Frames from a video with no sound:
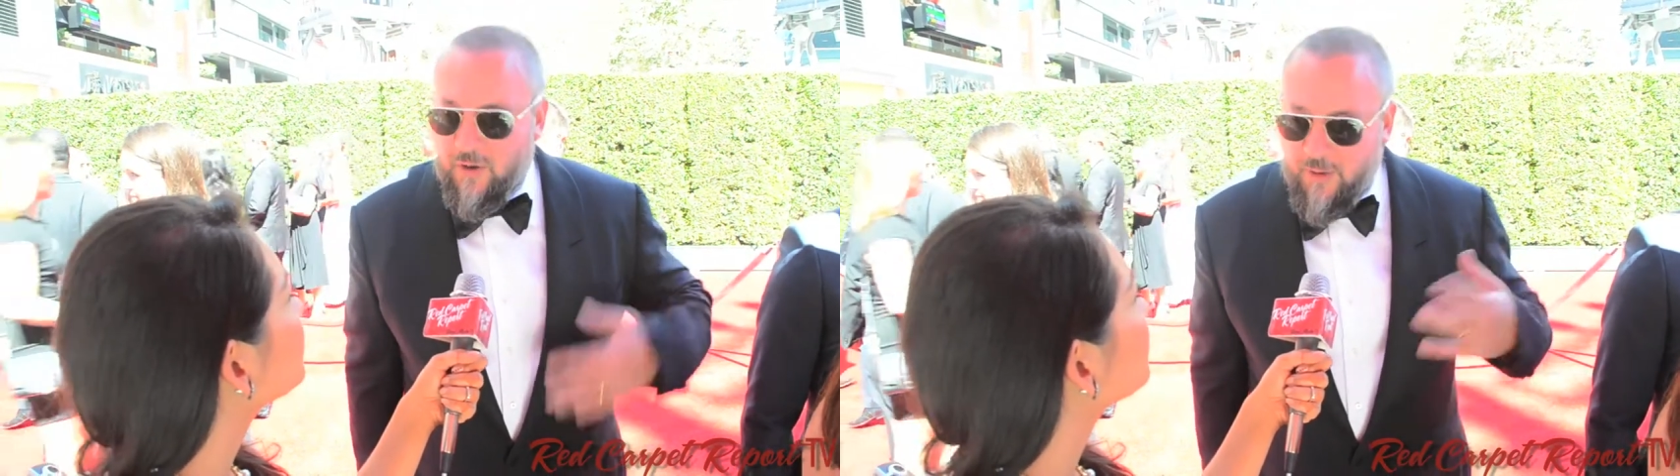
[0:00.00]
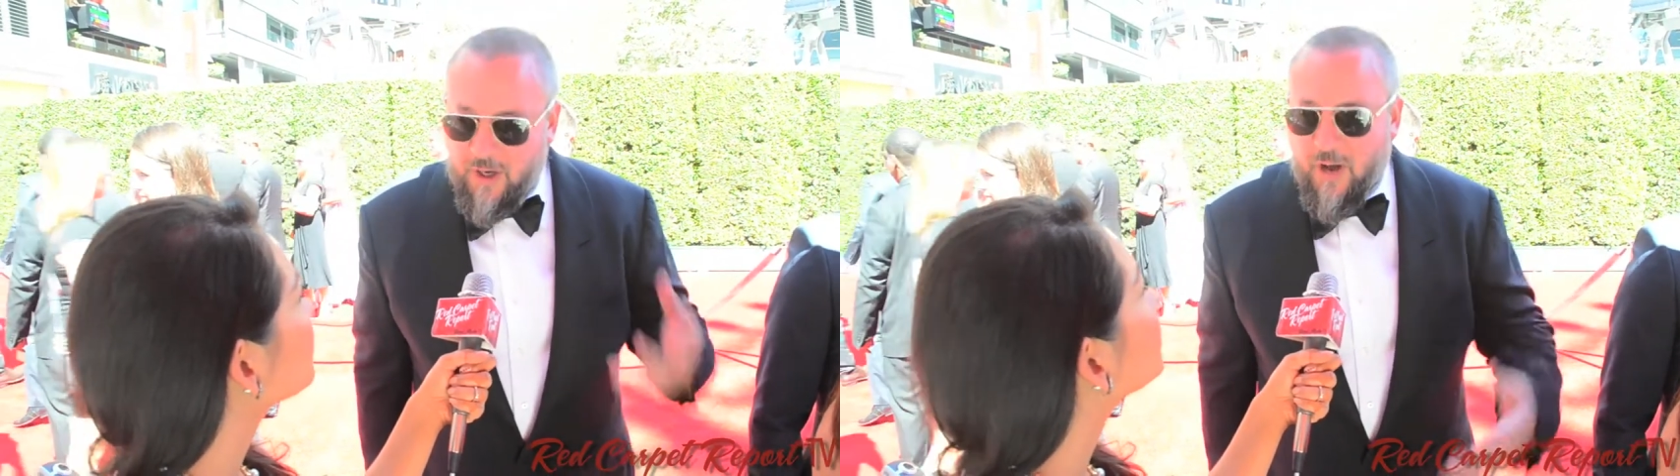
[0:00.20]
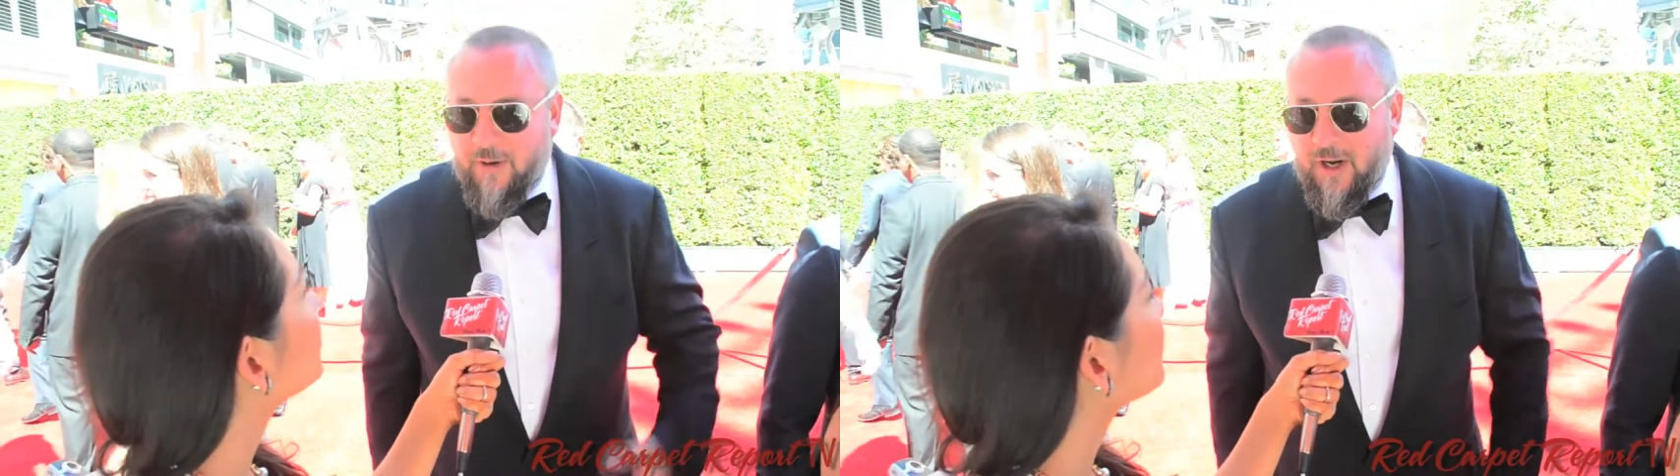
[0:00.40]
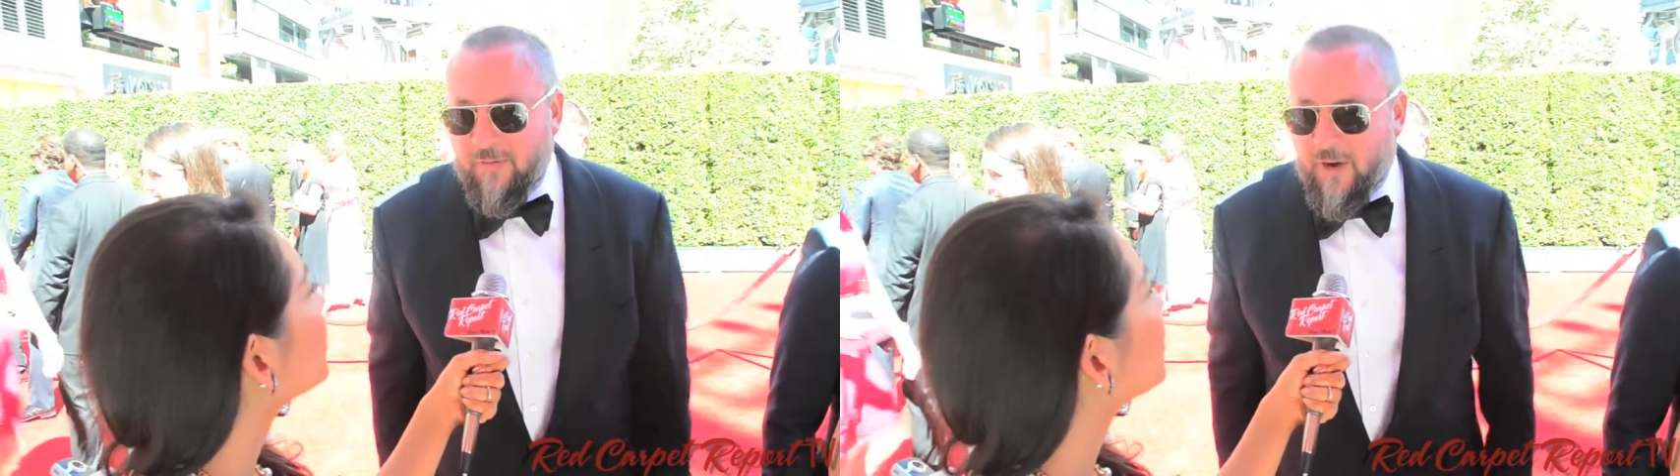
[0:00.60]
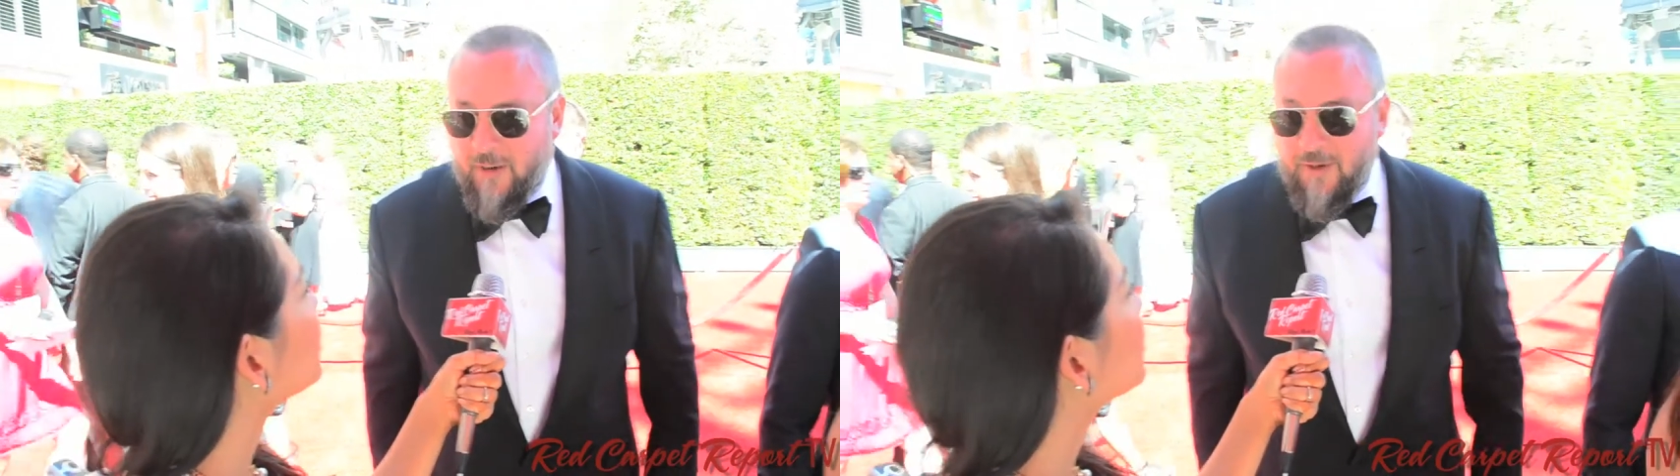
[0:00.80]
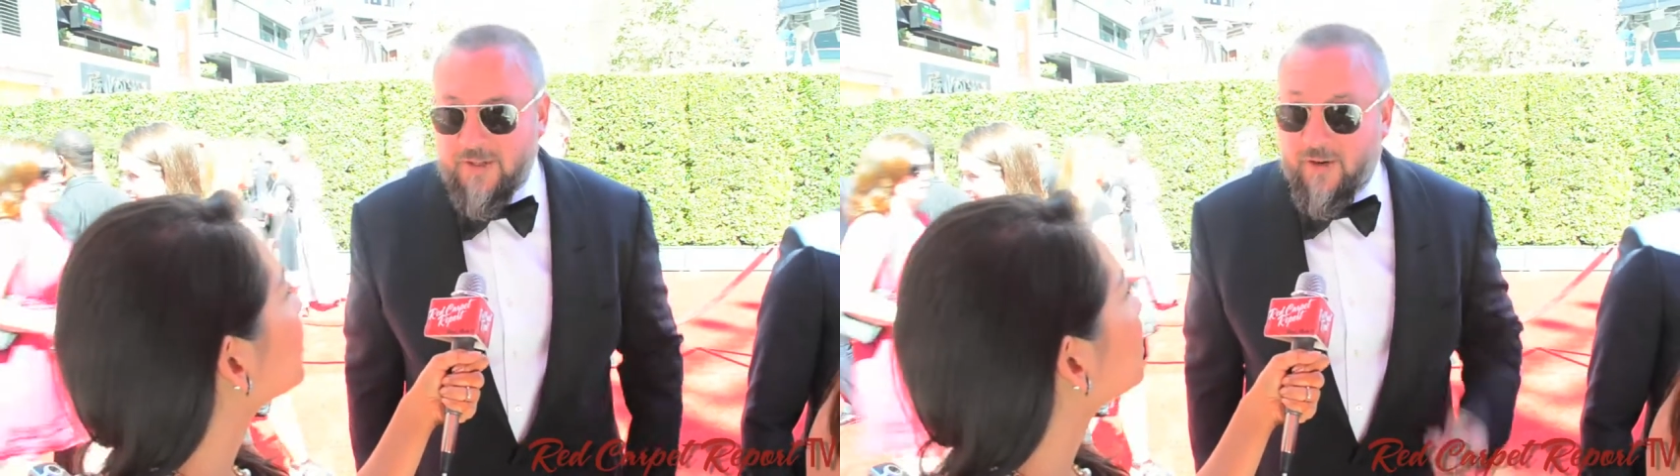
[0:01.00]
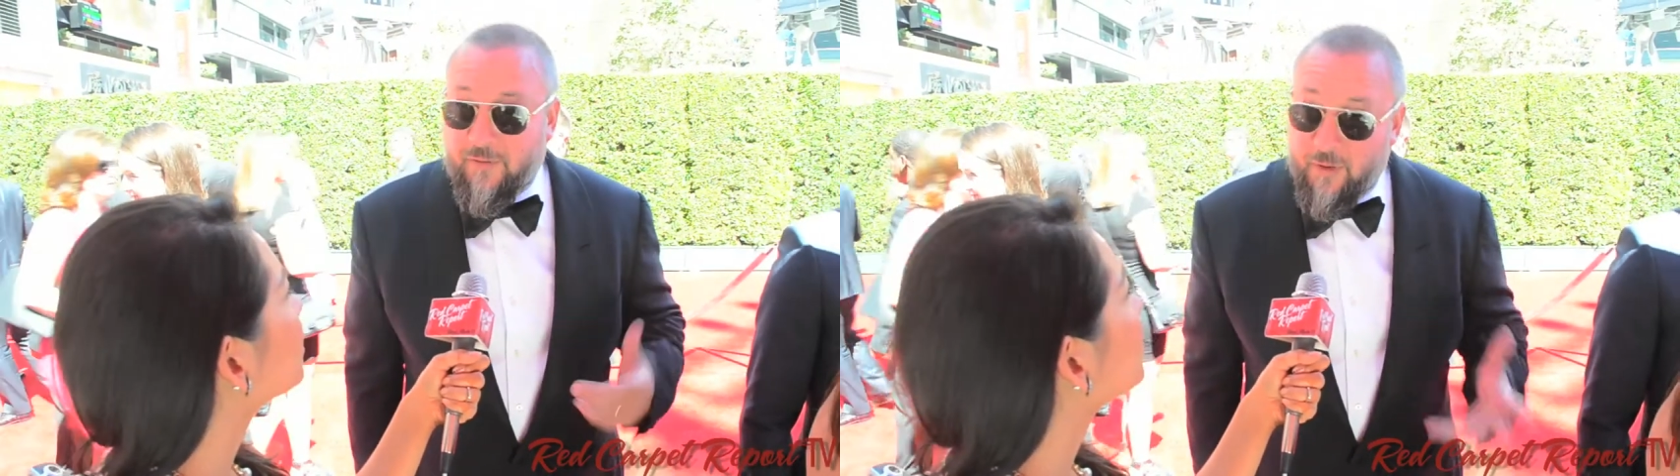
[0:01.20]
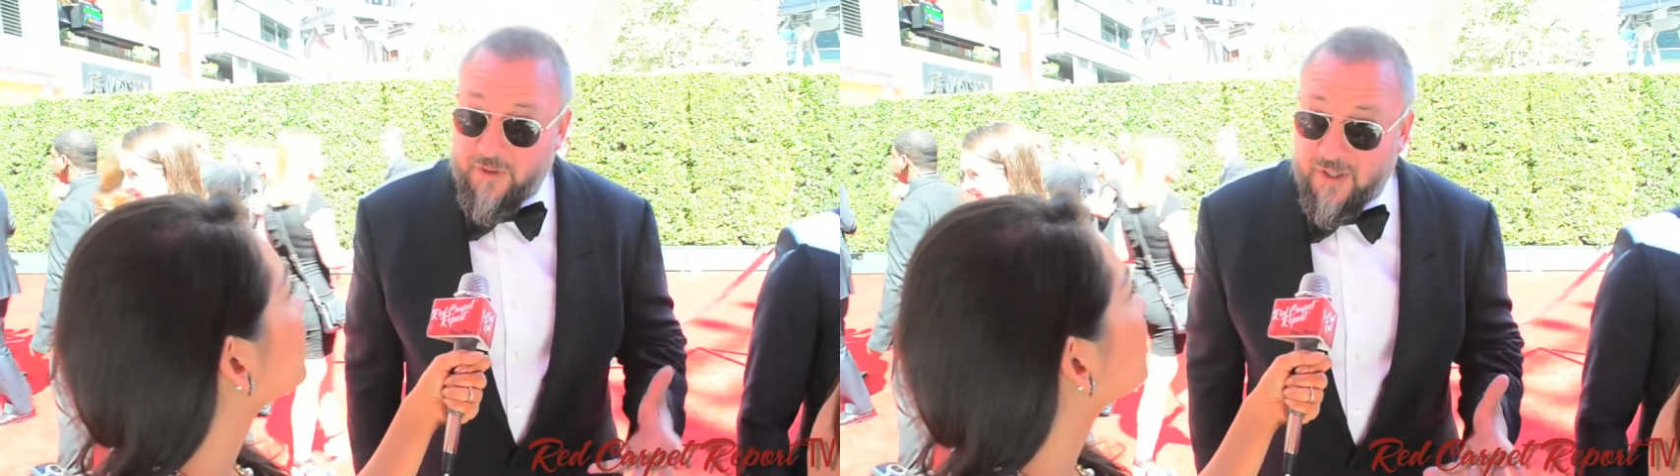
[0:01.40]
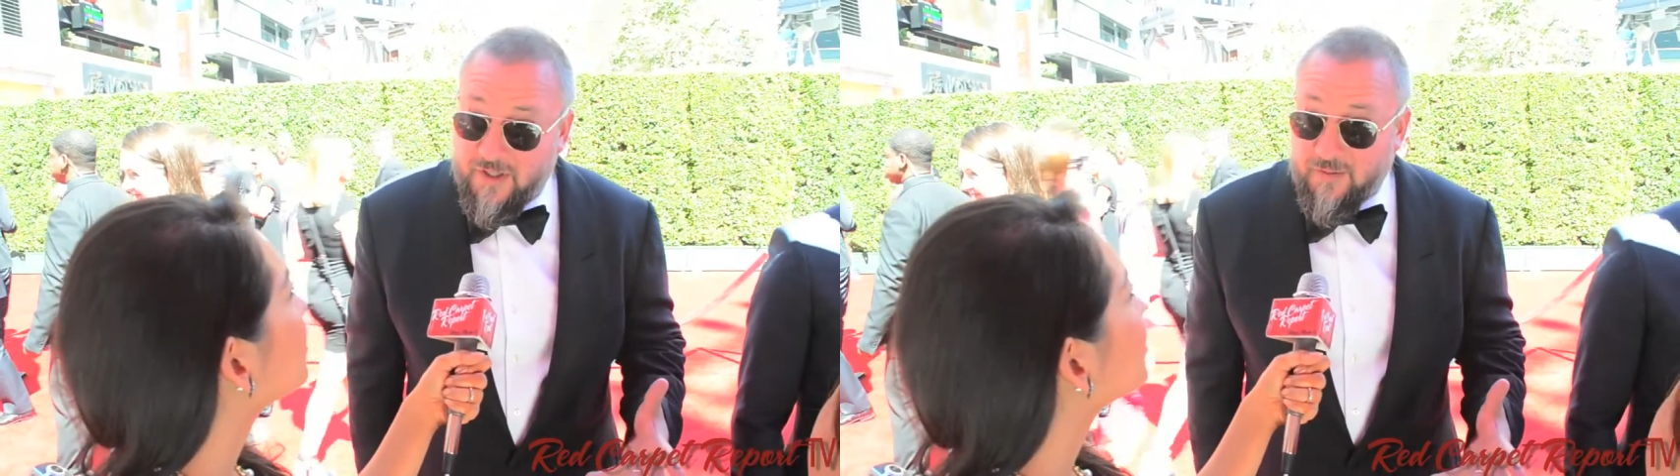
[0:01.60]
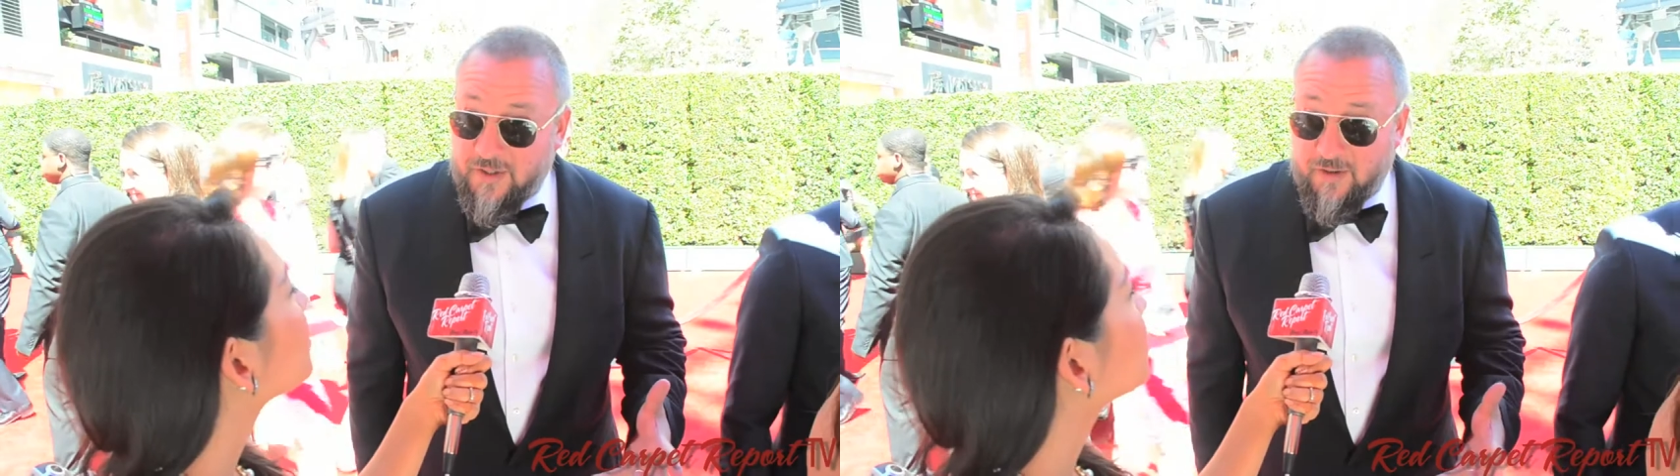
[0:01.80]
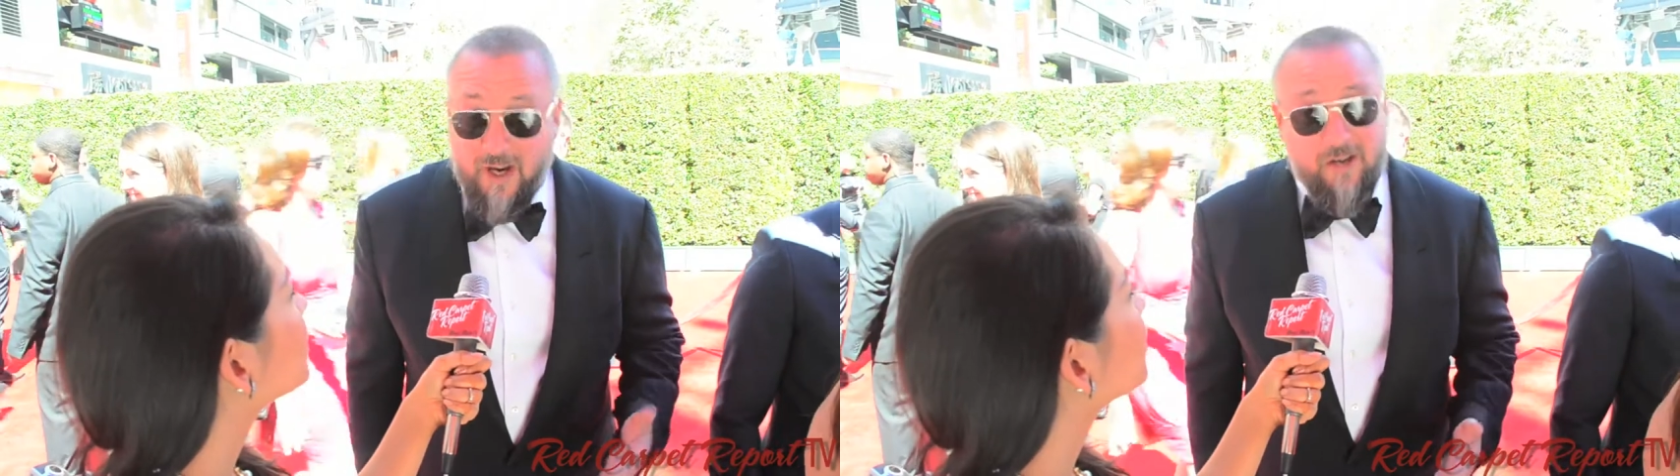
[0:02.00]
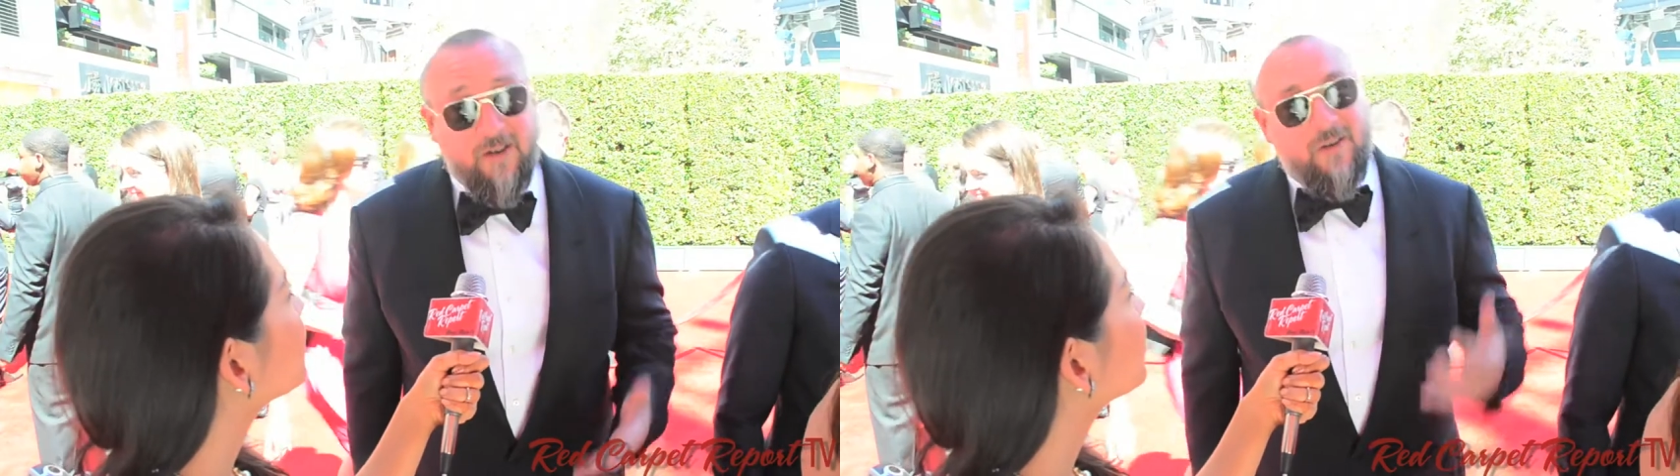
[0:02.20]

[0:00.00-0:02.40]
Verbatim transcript: to be nominated for Emmys, our first season was great.